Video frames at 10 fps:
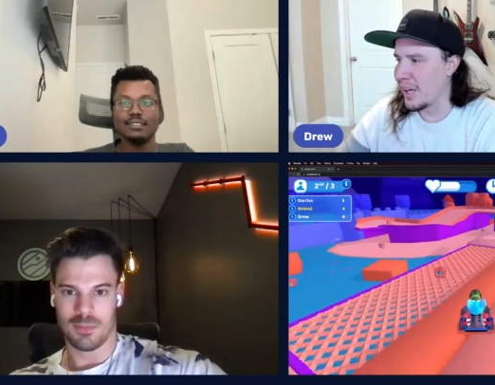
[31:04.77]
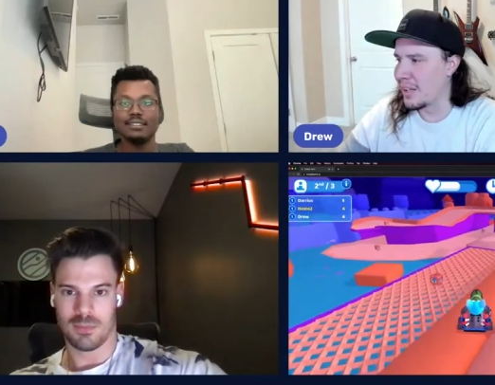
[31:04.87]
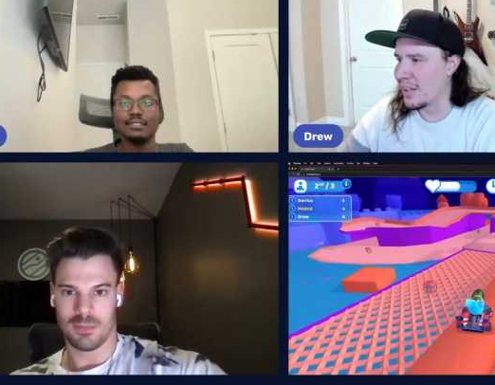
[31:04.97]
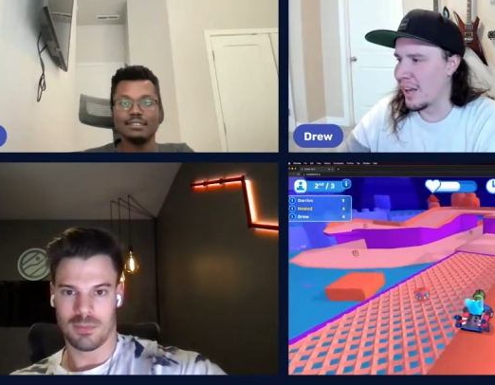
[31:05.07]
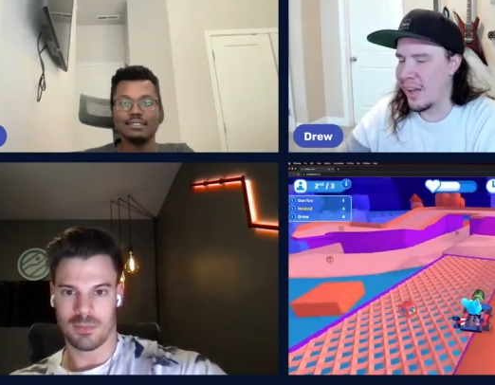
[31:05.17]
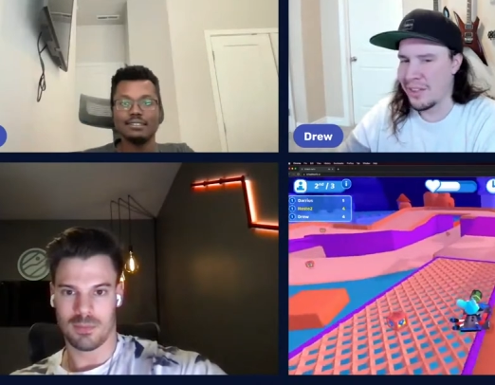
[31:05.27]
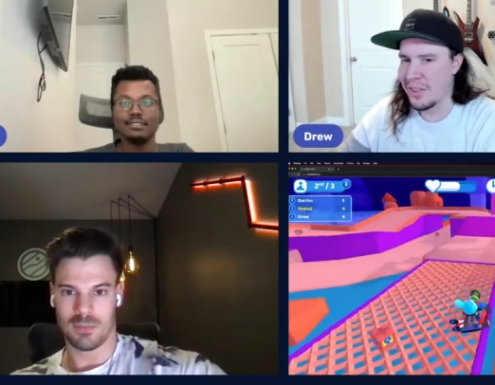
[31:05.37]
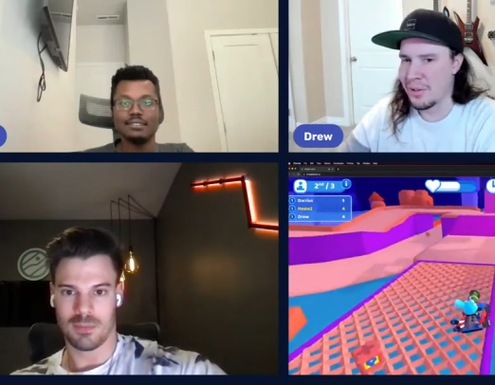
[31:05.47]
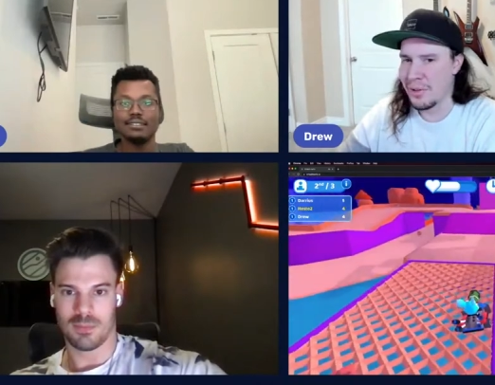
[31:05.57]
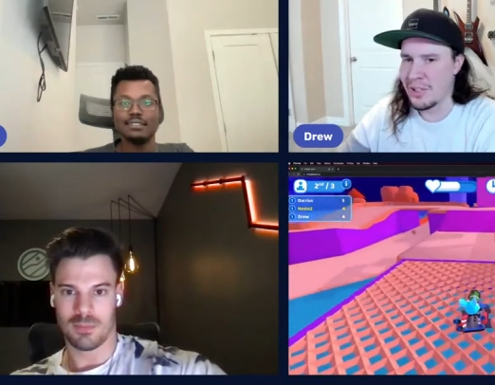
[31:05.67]
Speaker 1: yeah, I,
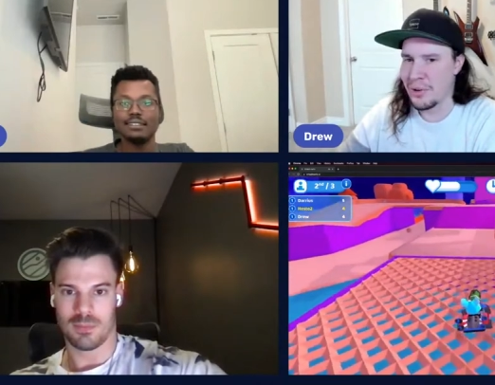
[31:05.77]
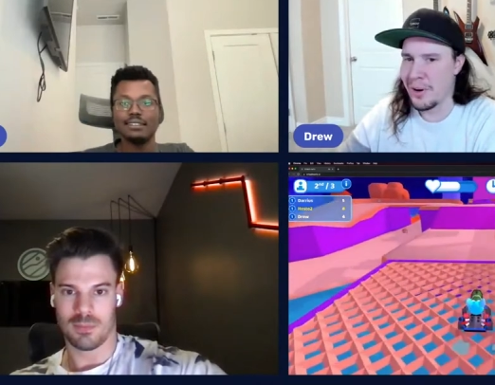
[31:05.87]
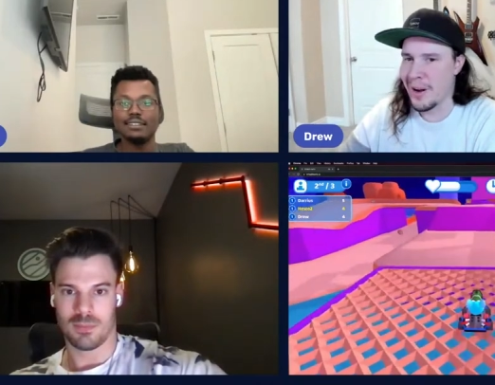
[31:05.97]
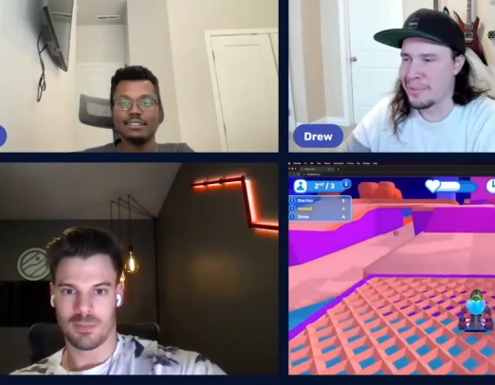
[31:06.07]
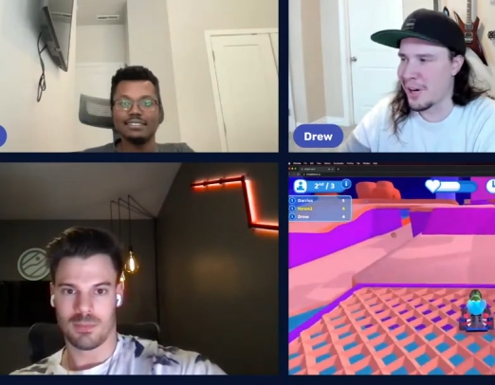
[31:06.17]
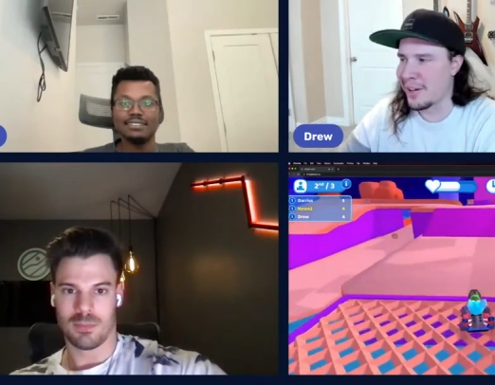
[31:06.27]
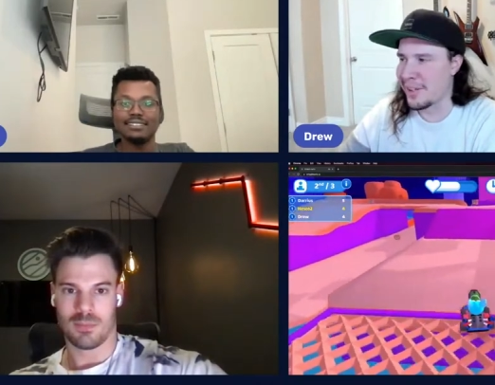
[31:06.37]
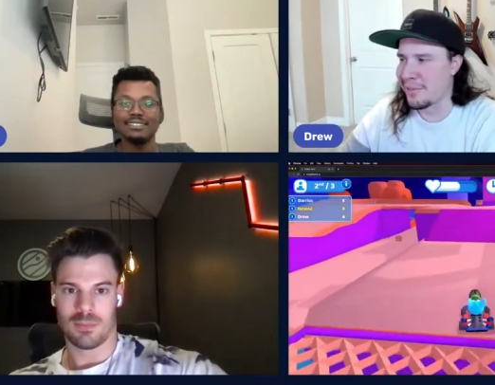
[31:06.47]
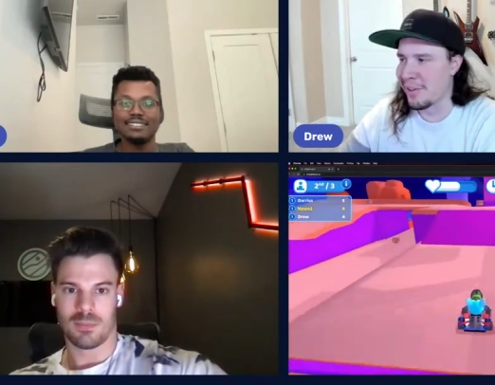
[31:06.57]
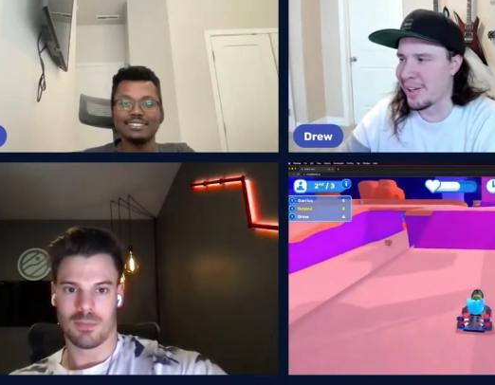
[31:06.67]
I think the retro one. I'm
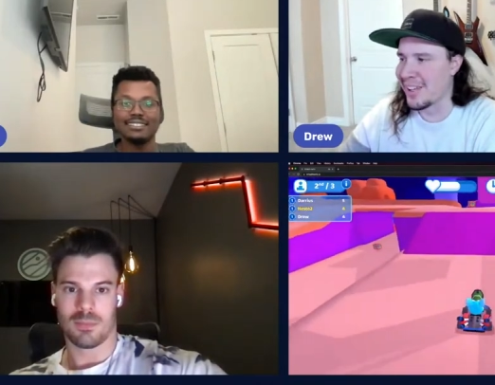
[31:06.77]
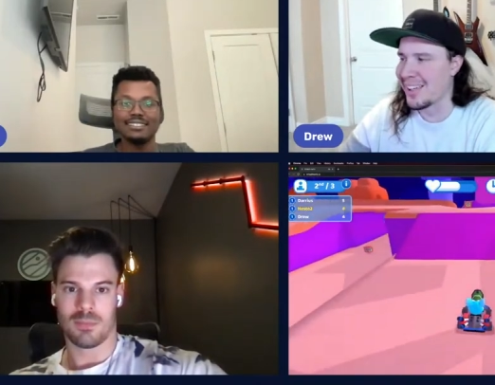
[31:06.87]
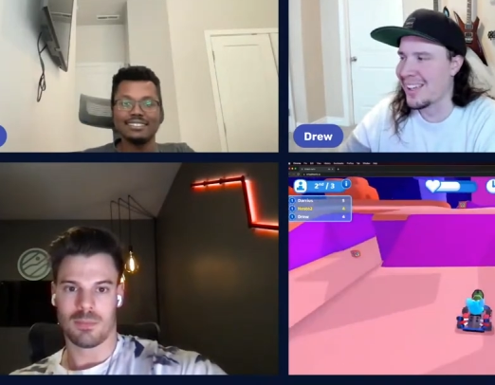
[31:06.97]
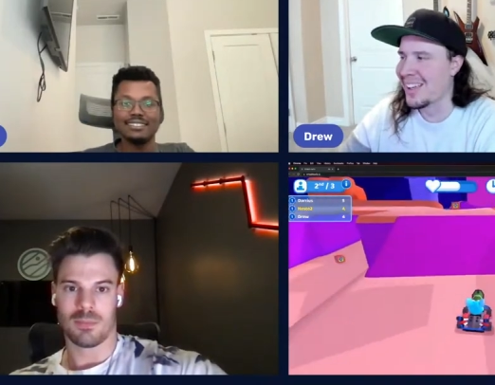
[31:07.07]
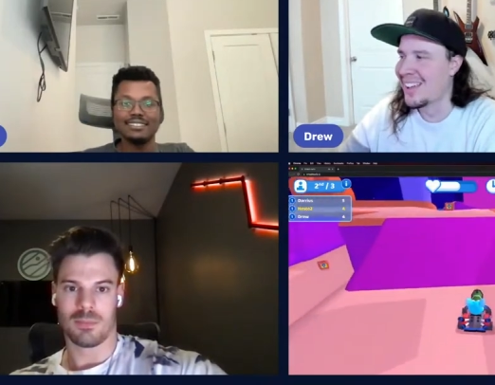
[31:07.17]
trying to think of like